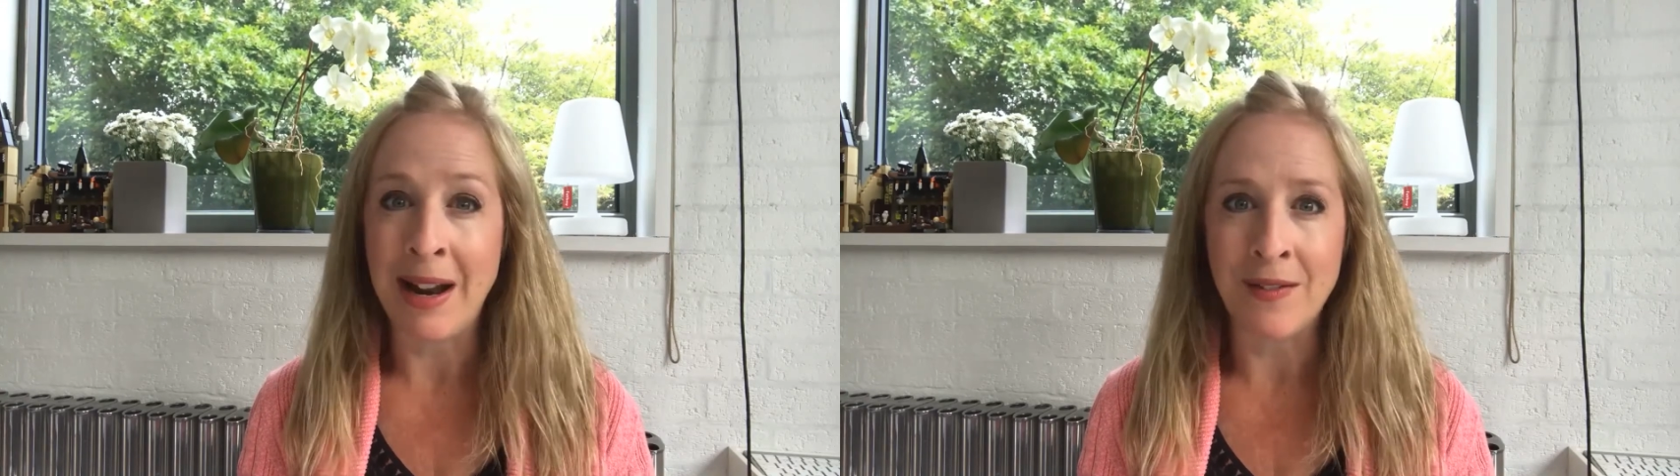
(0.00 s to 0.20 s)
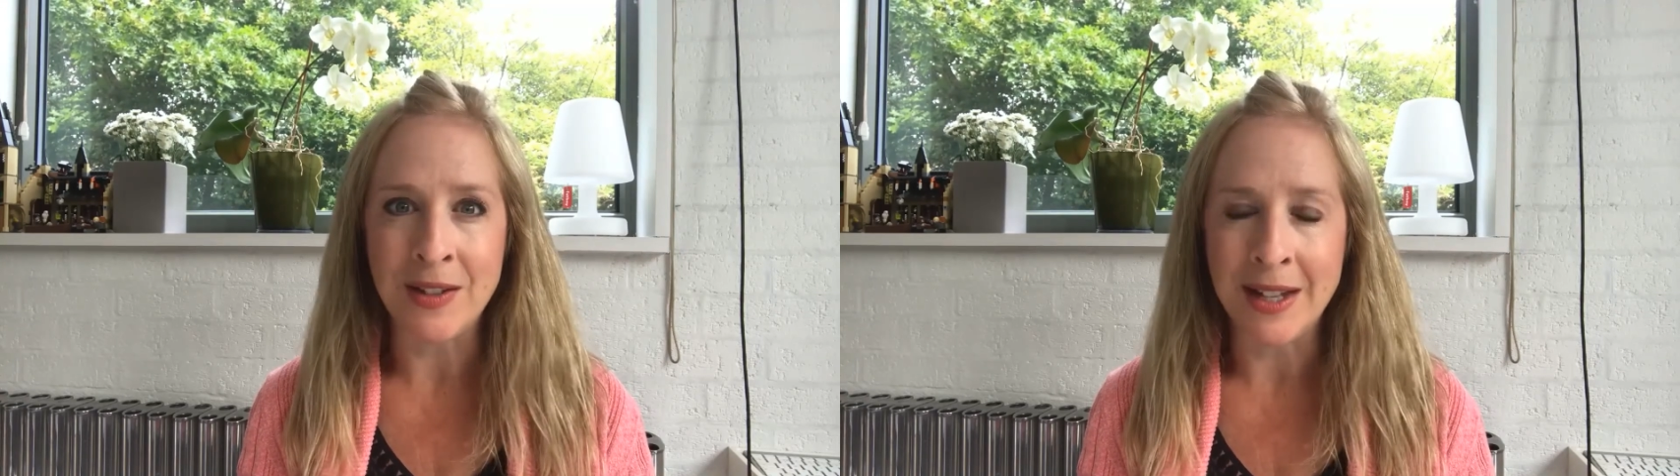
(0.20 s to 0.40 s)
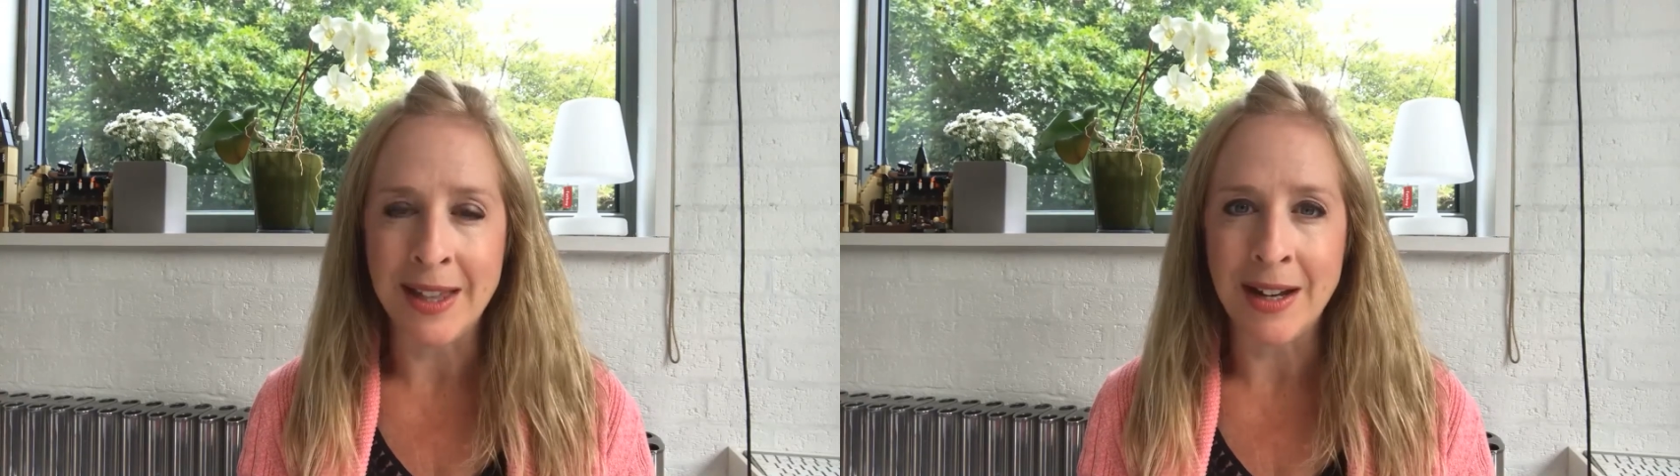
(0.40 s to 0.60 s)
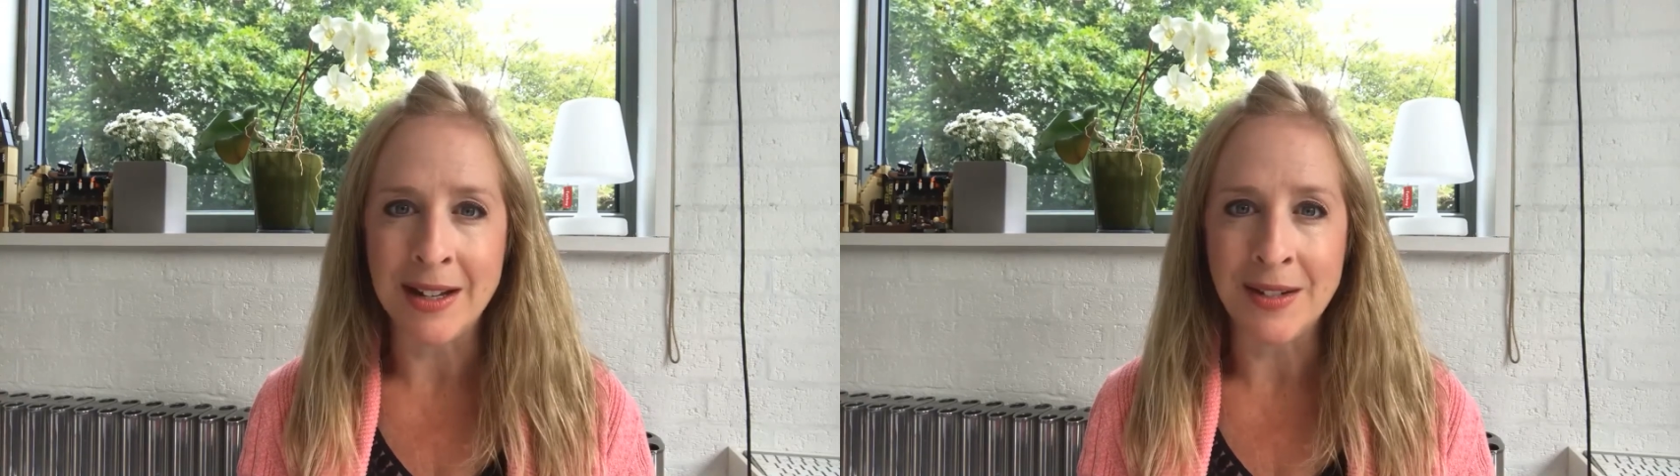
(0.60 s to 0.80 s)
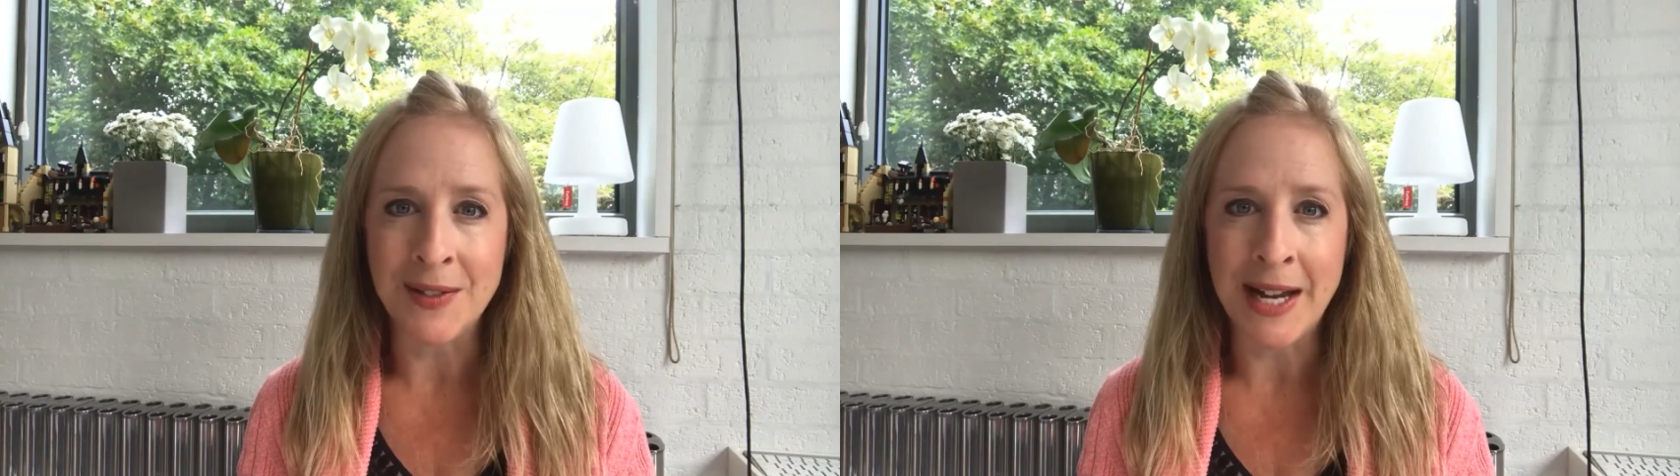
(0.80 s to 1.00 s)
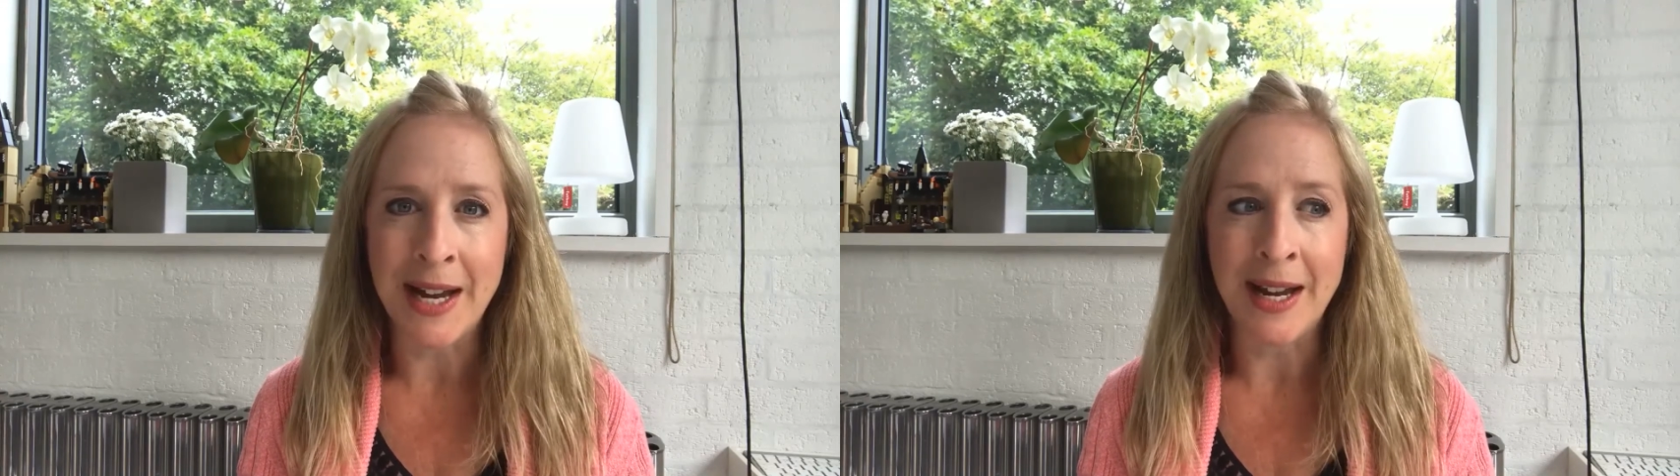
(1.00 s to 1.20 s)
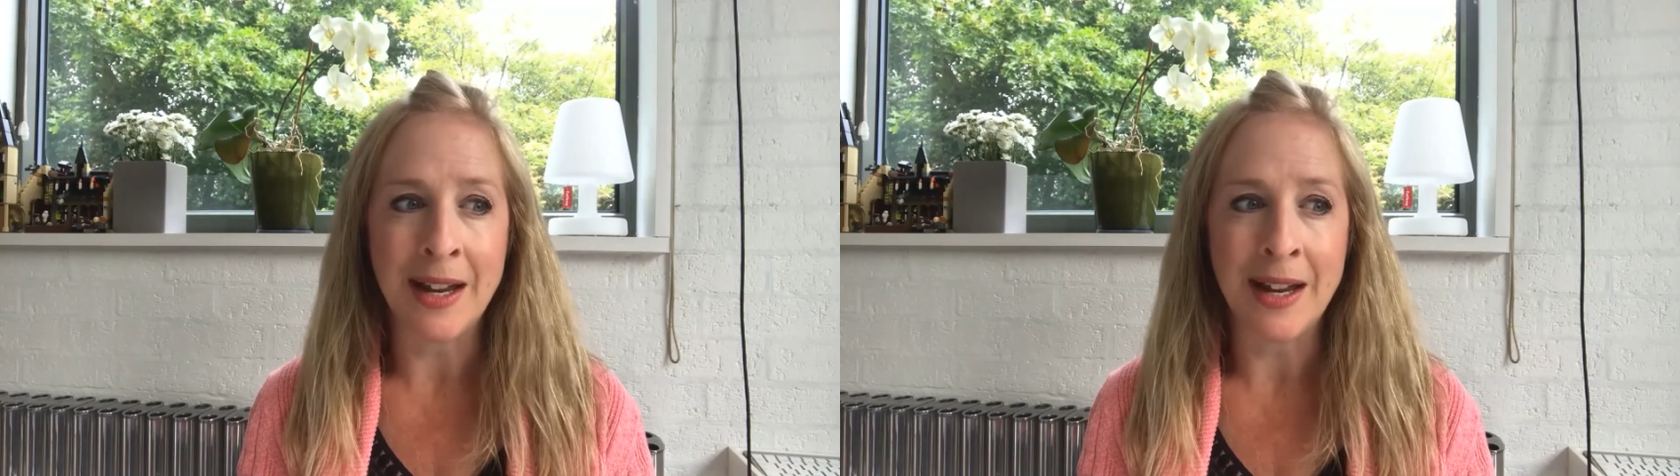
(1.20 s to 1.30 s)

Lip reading: ever see the light of day,